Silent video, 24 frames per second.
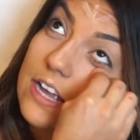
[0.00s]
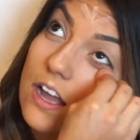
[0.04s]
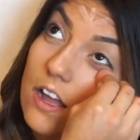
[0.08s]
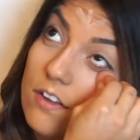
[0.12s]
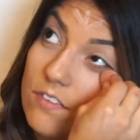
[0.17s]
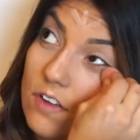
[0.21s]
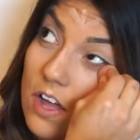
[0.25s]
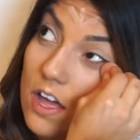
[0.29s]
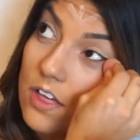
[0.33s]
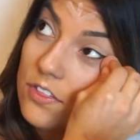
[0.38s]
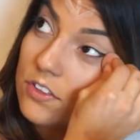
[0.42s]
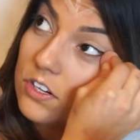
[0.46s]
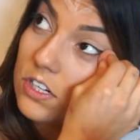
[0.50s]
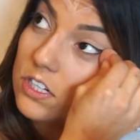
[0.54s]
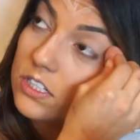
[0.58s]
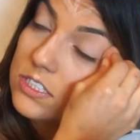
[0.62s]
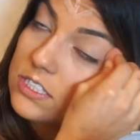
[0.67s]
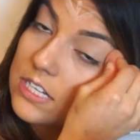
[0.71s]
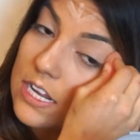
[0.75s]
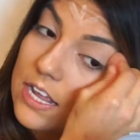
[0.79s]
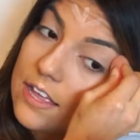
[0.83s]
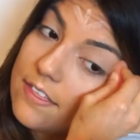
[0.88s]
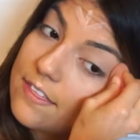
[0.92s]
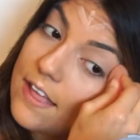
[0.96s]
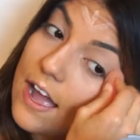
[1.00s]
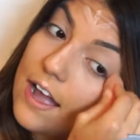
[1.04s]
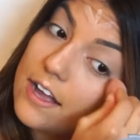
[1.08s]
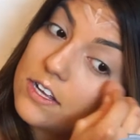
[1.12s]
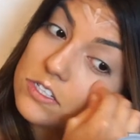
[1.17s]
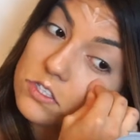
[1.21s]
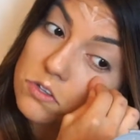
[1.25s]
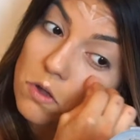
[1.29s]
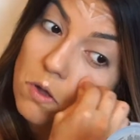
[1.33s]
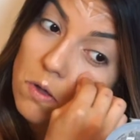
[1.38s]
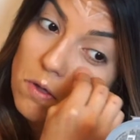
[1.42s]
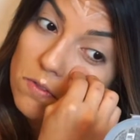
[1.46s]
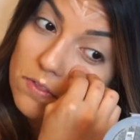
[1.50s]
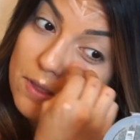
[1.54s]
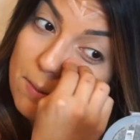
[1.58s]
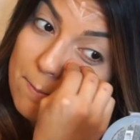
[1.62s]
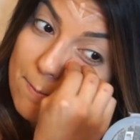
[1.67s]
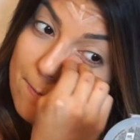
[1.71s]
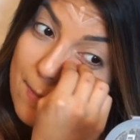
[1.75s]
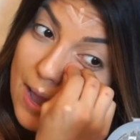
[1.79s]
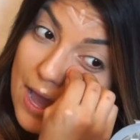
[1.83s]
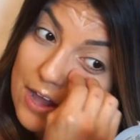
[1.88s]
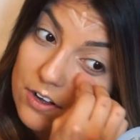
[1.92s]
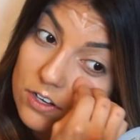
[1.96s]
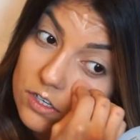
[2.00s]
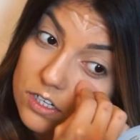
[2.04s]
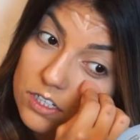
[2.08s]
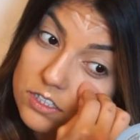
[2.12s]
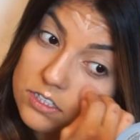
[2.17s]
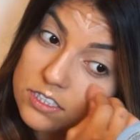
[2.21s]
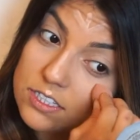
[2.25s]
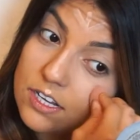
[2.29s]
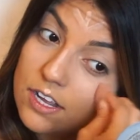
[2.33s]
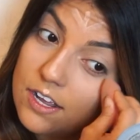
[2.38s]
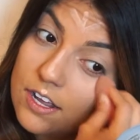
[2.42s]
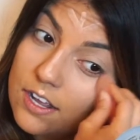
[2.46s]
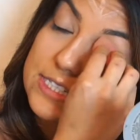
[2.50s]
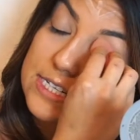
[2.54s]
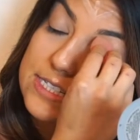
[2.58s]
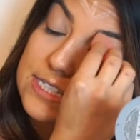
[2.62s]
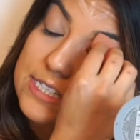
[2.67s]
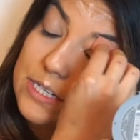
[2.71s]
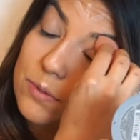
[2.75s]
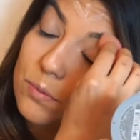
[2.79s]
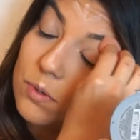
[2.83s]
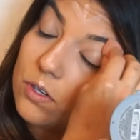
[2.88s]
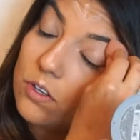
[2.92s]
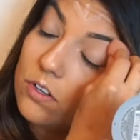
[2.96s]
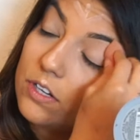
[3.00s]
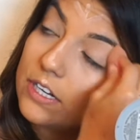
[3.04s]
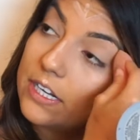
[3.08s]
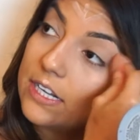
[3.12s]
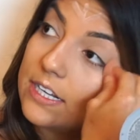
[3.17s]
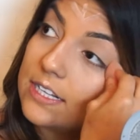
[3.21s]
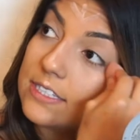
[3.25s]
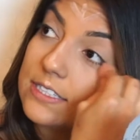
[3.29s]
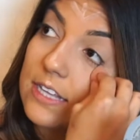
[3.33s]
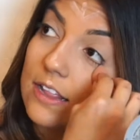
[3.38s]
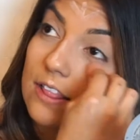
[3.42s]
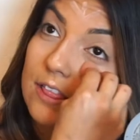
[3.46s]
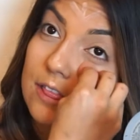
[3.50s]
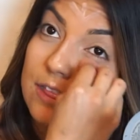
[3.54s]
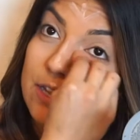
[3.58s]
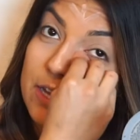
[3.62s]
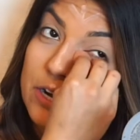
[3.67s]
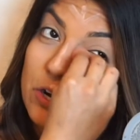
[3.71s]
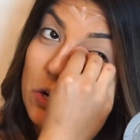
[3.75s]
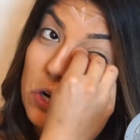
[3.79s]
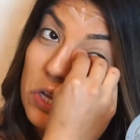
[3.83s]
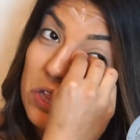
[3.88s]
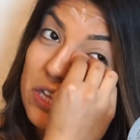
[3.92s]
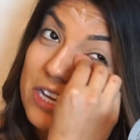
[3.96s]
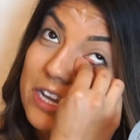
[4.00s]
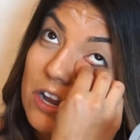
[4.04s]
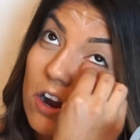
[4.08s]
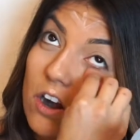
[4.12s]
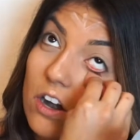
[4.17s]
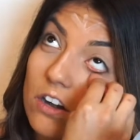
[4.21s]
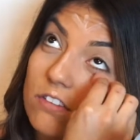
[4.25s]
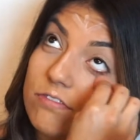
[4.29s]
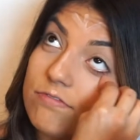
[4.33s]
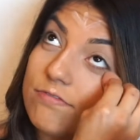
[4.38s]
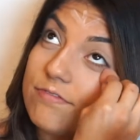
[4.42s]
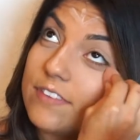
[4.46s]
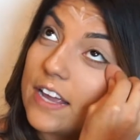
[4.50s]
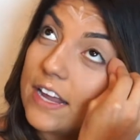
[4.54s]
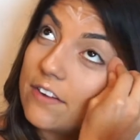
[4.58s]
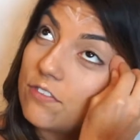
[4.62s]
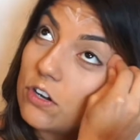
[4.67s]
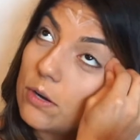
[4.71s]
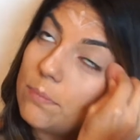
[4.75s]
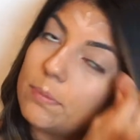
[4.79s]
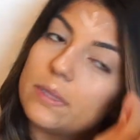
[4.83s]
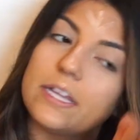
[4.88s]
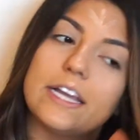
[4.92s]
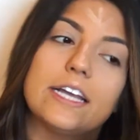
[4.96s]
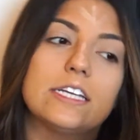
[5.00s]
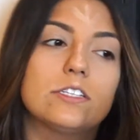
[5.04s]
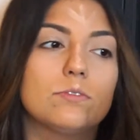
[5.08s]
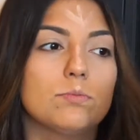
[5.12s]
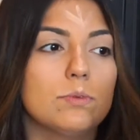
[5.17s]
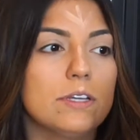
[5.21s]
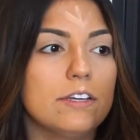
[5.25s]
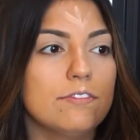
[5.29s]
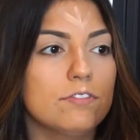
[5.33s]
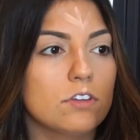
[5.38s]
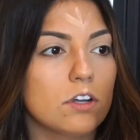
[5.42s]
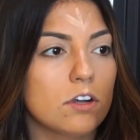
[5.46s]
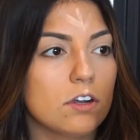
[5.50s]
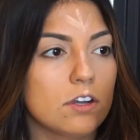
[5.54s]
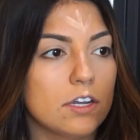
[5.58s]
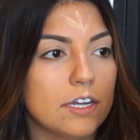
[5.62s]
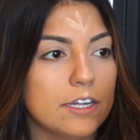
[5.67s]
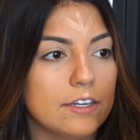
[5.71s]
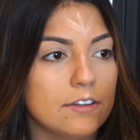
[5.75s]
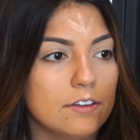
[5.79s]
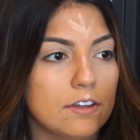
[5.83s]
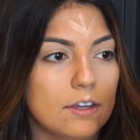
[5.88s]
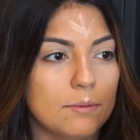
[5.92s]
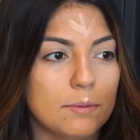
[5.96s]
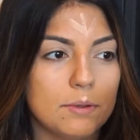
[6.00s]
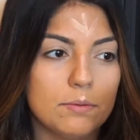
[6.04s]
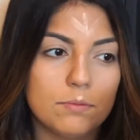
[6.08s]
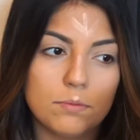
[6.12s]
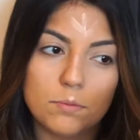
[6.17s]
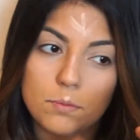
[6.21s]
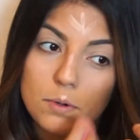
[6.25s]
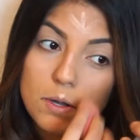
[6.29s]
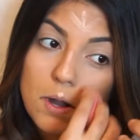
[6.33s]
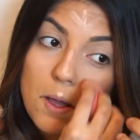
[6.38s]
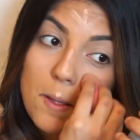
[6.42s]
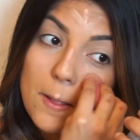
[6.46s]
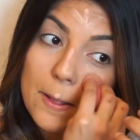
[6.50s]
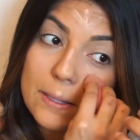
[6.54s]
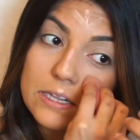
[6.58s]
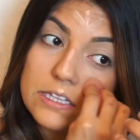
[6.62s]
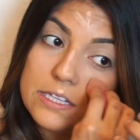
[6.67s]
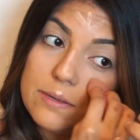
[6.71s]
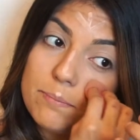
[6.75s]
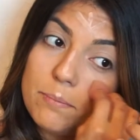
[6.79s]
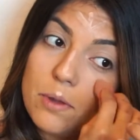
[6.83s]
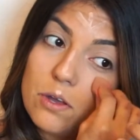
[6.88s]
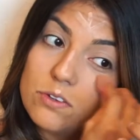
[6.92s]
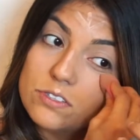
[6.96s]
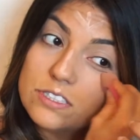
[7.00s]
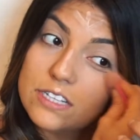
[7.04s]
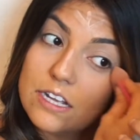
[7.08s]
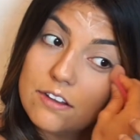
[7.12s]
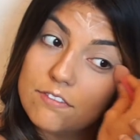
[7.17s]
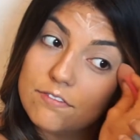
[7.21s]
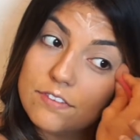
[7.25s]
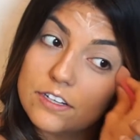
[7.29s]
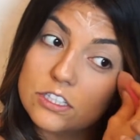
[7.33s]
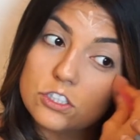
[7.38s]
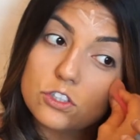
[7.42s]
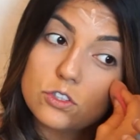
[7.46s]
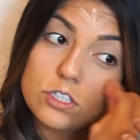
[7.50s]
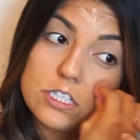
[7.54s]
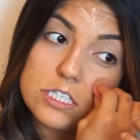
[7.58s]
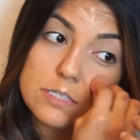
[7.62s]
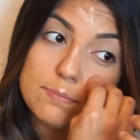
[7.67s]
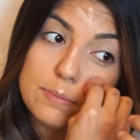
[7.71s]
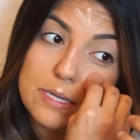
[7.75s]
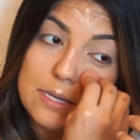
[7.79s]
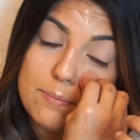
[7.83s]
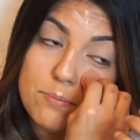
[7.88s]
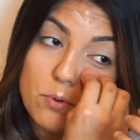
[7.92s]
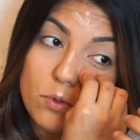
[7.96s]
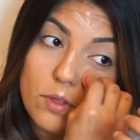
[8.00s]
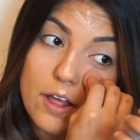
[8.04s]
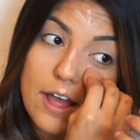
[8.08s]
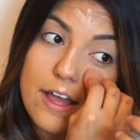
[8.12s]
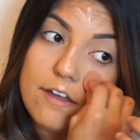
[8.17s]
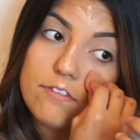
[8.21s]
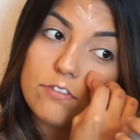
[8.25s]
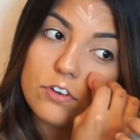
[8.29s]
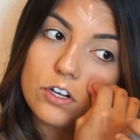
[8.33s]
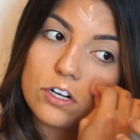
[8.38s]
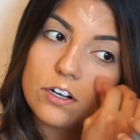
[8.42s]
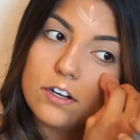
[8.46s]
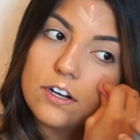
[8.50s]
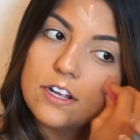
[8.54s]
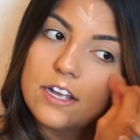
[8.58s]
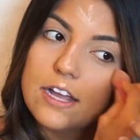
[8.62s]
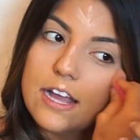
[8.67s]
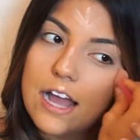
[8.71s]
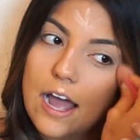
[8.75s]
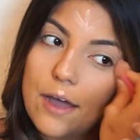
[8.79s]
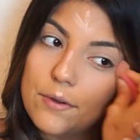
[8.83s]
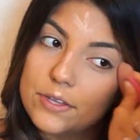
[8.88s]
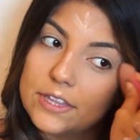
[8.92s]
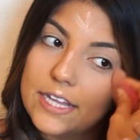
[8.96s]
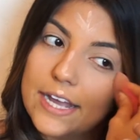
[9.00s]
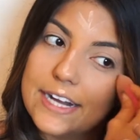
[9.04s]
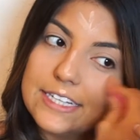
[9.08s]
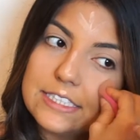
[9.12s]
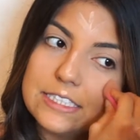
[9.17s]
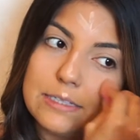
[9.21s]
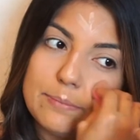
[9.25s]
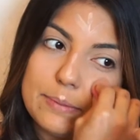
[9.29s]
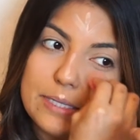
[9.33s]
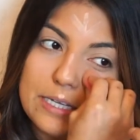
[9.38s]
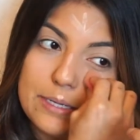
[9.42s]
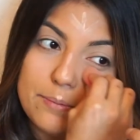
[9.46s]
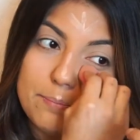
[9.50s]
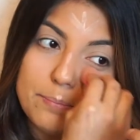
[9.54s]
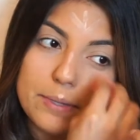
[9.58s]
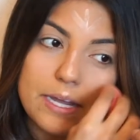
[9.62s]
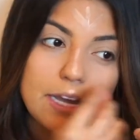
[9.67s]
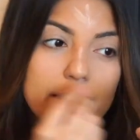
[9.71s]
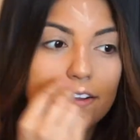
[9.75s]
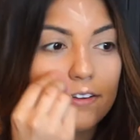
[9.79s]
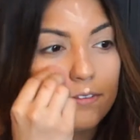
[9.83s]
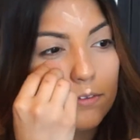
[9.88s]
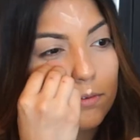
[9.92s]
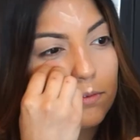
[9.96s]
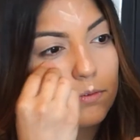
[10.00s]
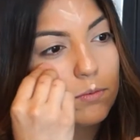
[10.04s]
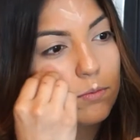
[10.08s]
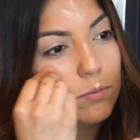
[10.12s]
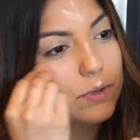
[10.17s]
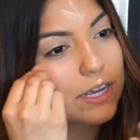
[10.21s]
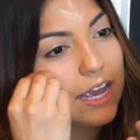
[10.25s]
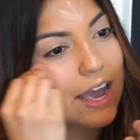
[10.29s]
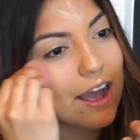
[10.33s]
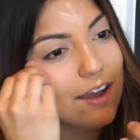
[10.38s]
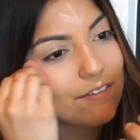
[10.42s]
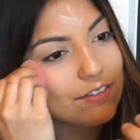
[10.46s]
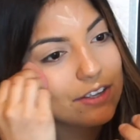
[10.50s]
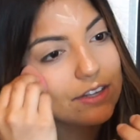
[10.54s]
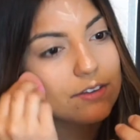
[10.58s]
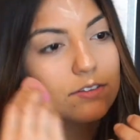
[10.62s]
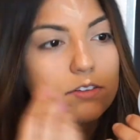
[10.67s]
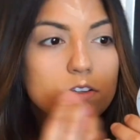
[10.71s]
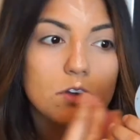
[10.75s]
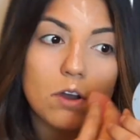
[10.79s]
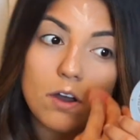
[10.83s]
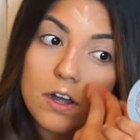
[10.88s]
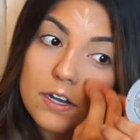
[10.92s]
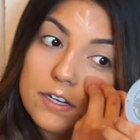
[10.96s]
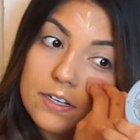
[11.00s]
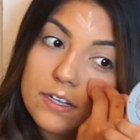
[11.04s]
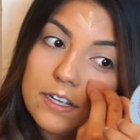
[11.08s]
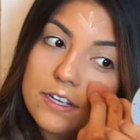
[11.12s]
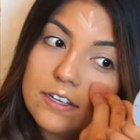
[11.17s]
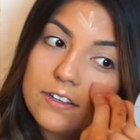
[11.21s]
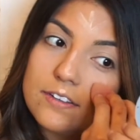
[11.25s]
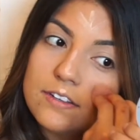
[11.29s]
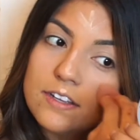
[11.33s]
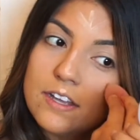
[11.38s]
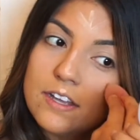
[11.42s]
of others, and that is all that matters. Disney World is literally our favorite place. We've gone, I mean, we're not like the most adventurous people ever. I would like to be, but we haven't gone to